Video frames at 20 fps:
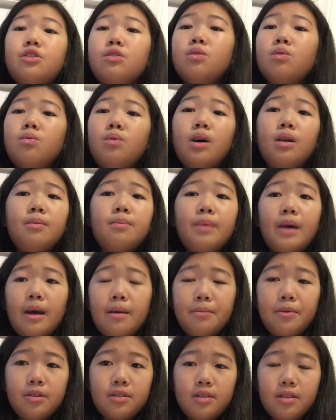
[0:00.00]
1
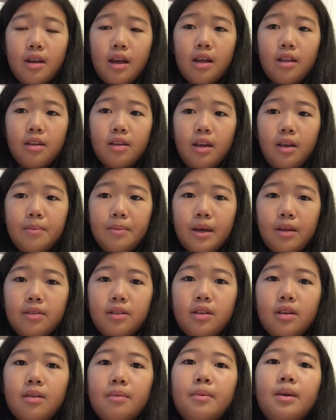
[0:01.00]
bad personality about
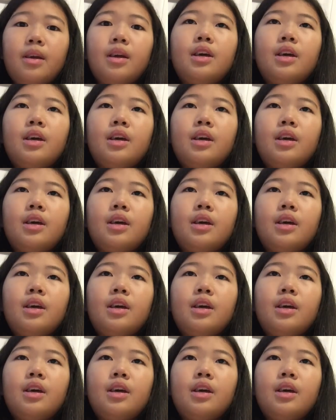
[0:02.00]
them,